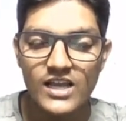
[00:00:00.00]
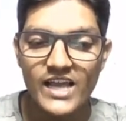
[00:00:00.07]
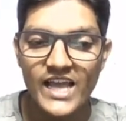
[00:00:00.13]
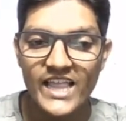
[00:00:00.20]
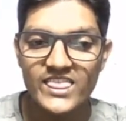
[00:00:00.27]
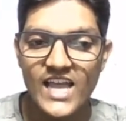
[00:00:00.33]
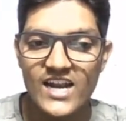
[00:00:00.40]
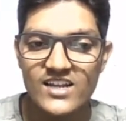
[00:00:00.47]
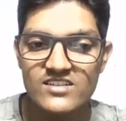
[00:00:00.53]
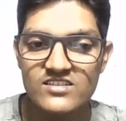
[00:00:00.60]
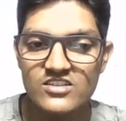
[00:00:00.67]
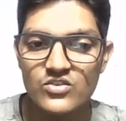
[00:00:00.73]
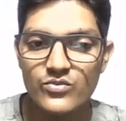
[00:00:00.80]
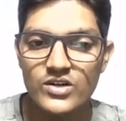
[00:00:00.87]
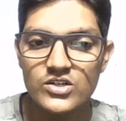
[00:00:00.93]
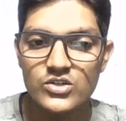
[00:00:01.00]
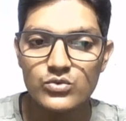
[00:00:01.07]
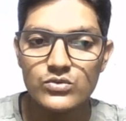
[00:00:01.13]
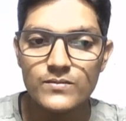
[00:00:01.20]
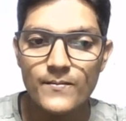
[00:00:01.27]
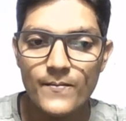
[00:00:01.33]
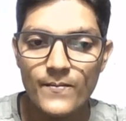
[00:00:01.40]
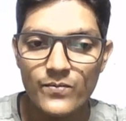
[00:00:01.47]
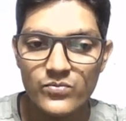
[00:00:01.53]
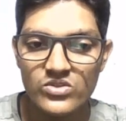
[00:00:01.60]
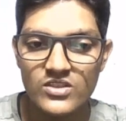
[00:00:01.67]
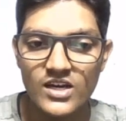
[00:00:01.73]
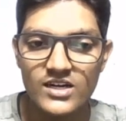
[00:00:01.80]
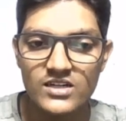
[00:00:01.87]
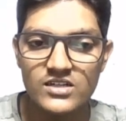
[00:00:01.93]
and that is equal to
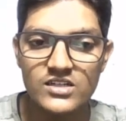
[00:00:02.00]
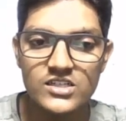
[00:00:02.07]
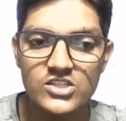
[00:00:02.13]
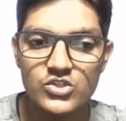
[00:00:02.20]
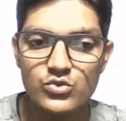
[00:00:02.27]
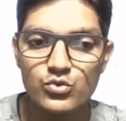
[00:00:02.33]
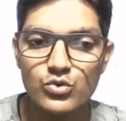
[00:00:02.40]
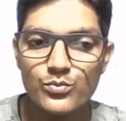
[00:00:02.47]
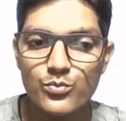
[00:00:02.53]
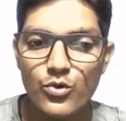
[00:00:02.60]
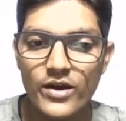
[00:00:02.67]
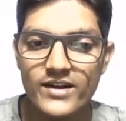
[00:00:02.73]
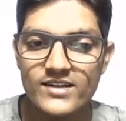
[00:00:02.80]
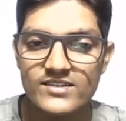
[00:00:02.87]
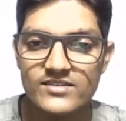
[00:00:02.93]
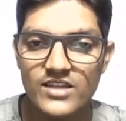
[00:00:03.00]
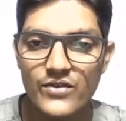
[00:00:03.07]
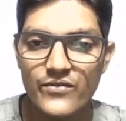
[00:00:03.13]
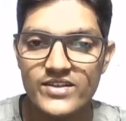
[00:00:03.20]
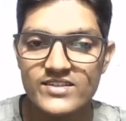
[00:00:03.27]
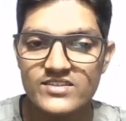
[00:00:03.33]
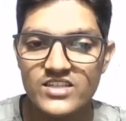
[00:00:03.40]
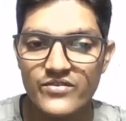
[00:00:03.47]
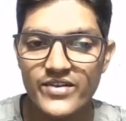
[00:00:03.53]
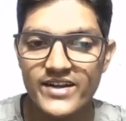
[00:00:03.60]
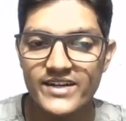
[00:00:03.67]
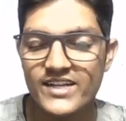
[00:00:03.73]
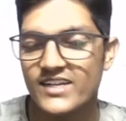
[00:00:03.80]
32.77